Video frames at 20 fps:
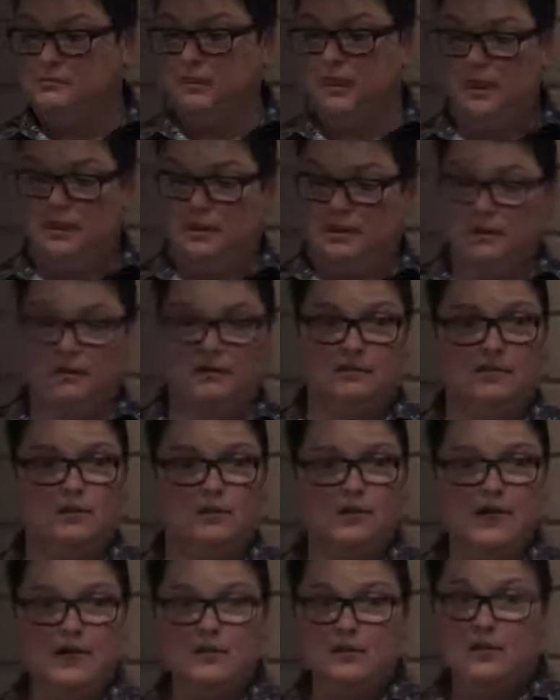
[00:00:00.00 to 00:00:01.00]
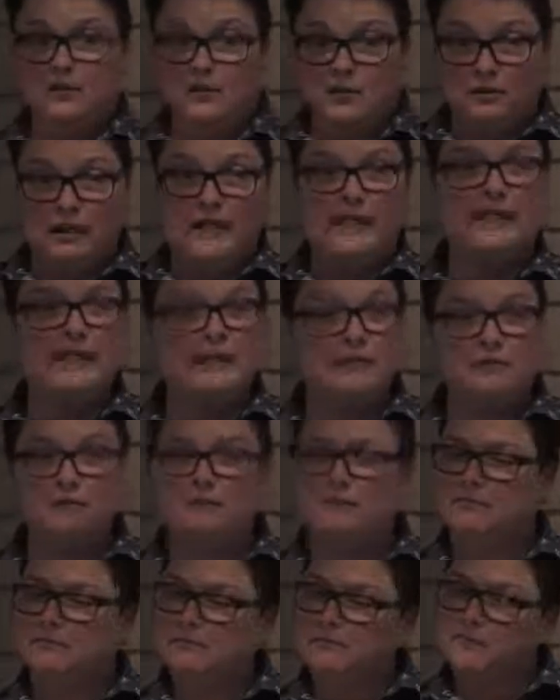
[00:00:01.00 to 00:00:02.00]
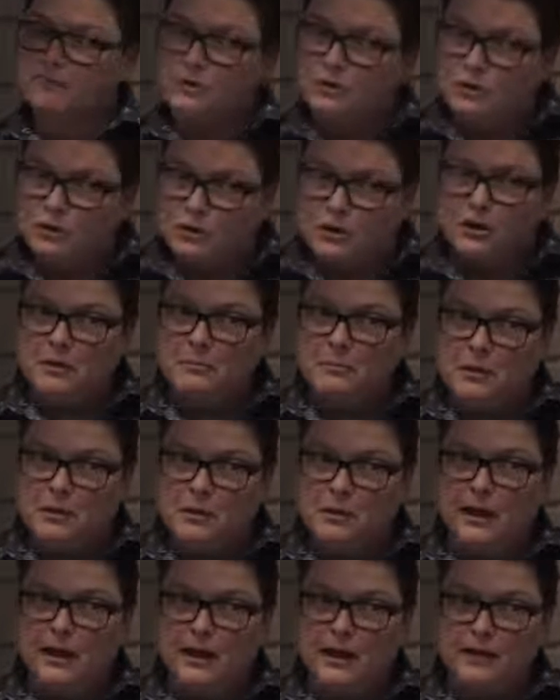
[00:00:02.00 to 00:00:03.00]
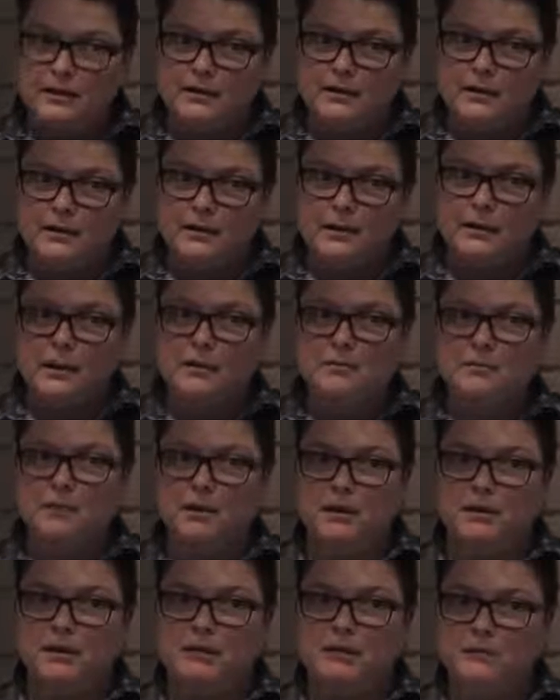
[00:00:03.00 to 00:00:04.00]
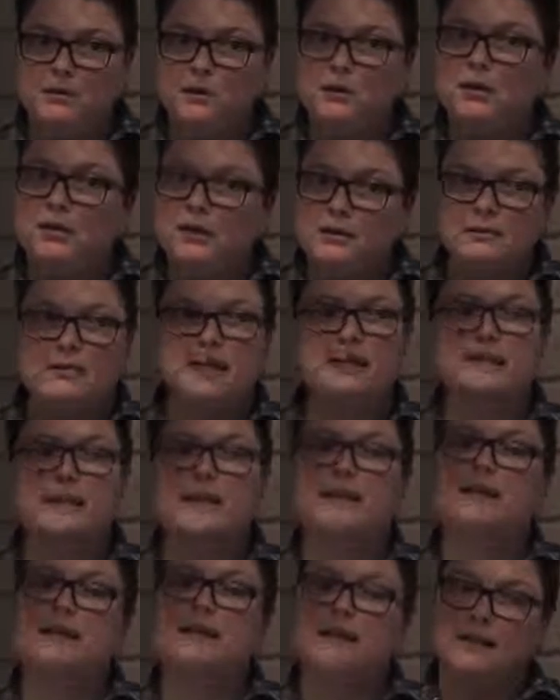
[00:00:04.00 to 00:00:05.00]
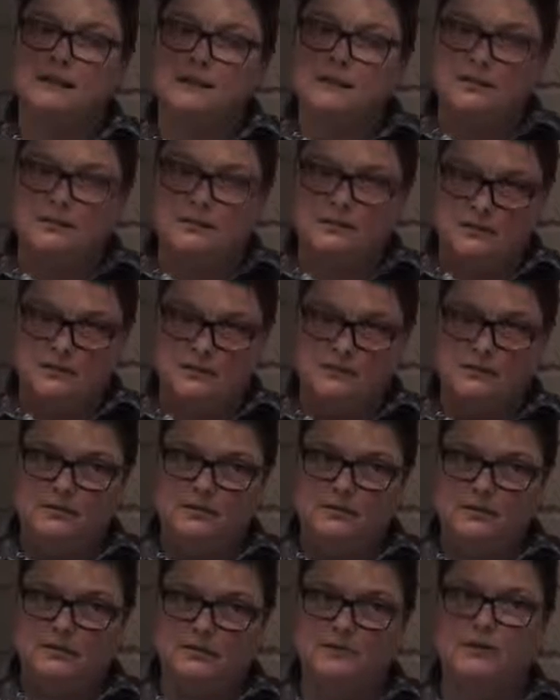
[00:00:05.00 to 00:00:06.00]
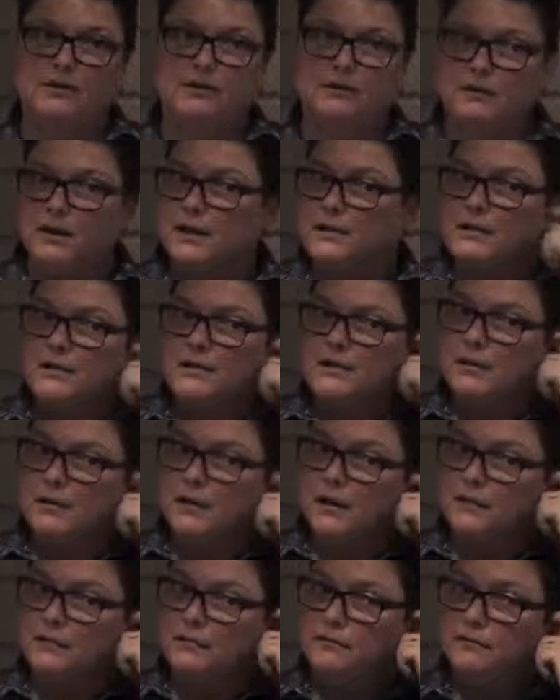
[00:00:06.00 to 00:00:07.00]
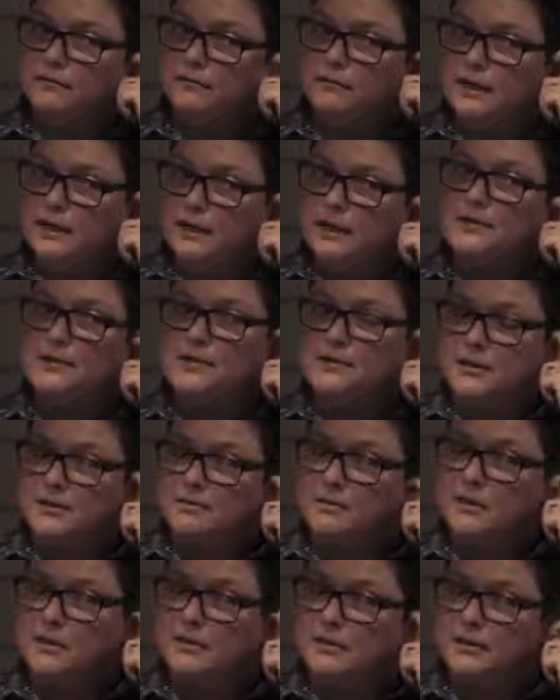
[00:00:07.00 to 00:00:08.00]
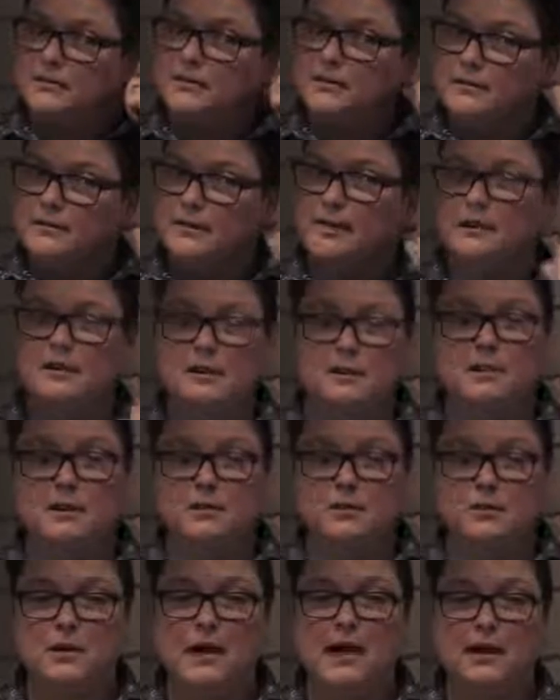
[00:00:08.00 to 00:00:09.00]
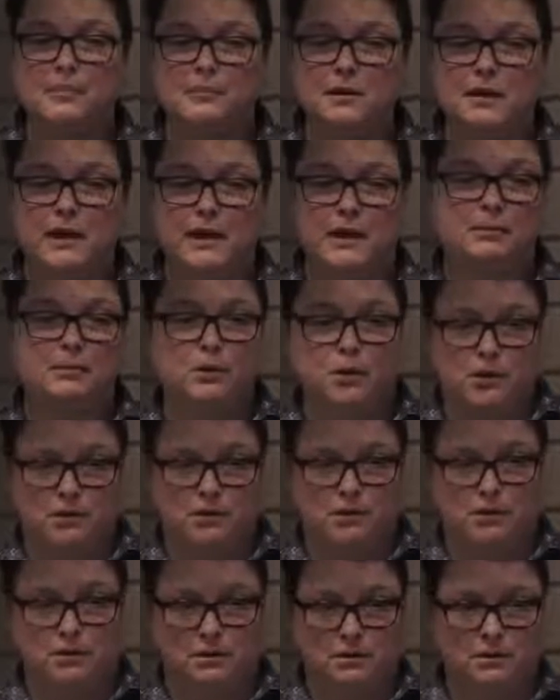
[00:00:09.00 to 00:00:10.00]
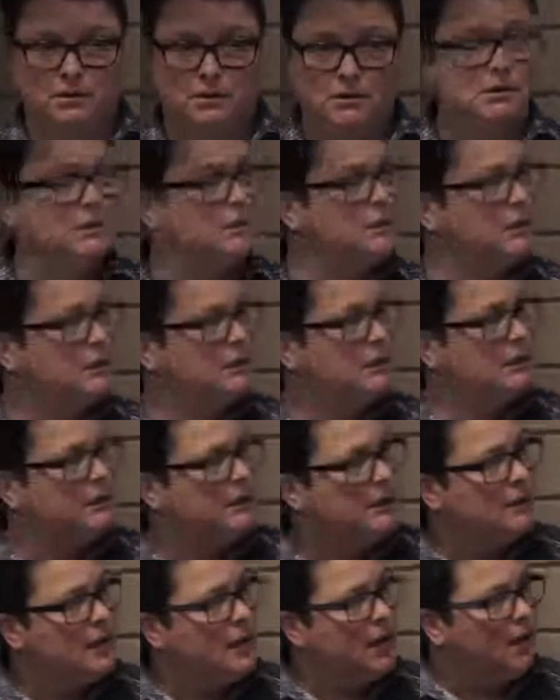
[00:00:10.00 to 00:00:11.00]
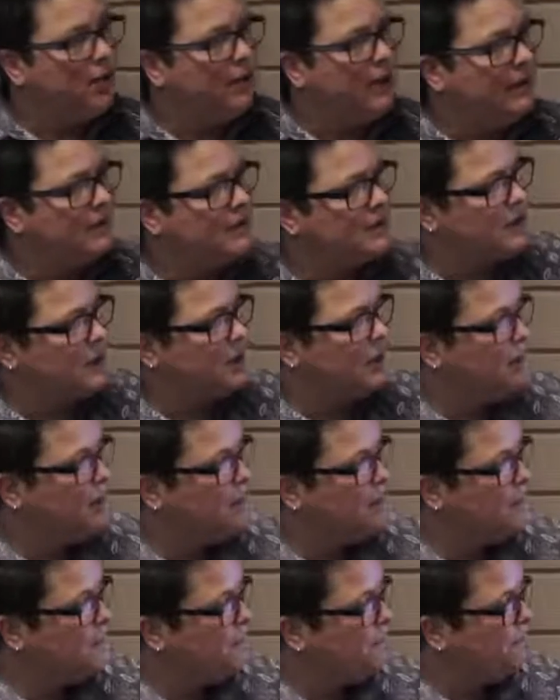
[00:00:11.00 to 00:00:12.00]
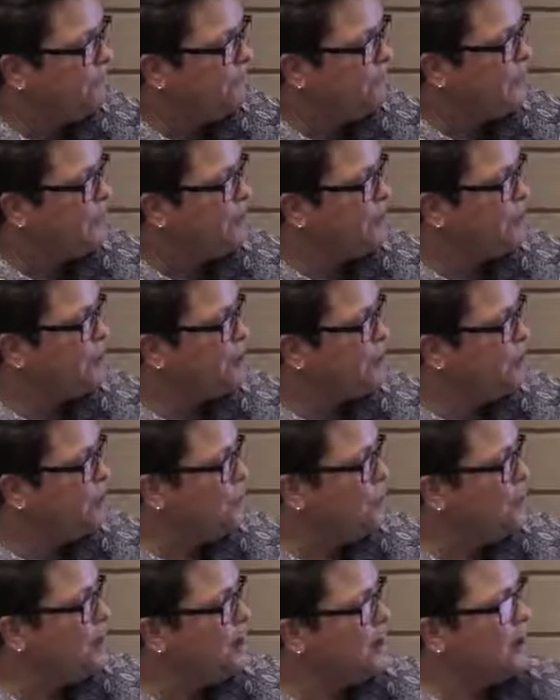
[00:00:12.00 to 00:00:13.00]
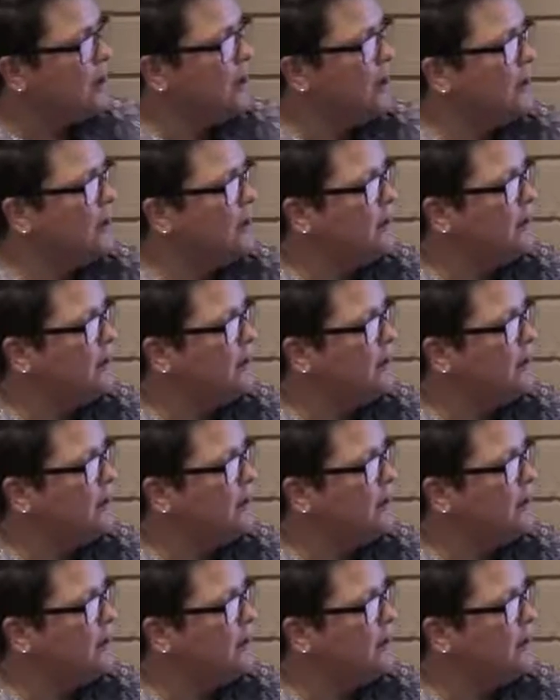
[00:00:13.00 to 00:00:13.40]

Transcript: yeah, and delete. you delete it, you're going to be okay. Okay. But if you click on that link, then you run the risk of running into something that is not going to make you a happy camper. Mm-hmm. mm-hmm. All right, so be sure